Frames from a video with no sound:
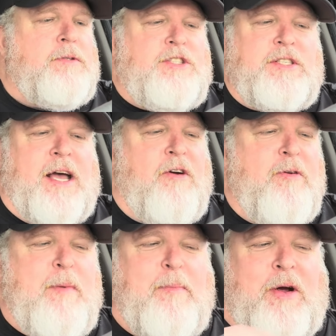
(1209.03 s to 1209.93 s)
just like I
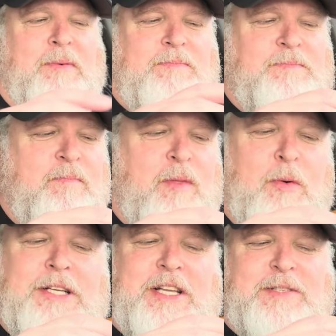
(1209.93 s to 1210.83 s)
remember.
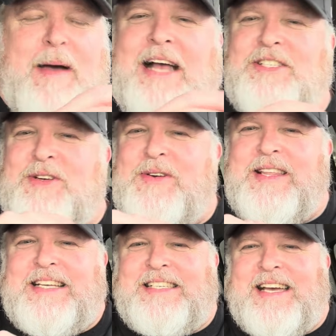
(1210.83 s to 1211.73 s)
We used to smash two of
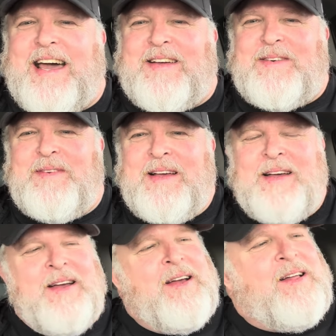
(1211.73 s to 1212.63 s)
these together.
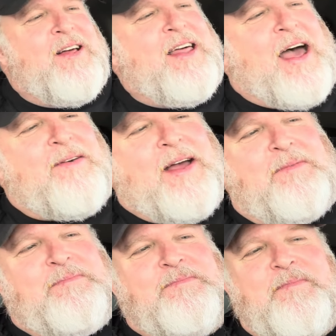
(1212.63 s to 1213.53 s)
Look at that,
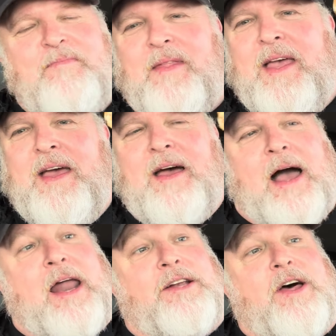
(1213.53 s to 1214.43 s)
man.
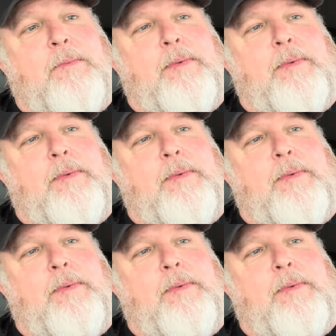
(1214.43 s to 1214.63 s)
I got a ton of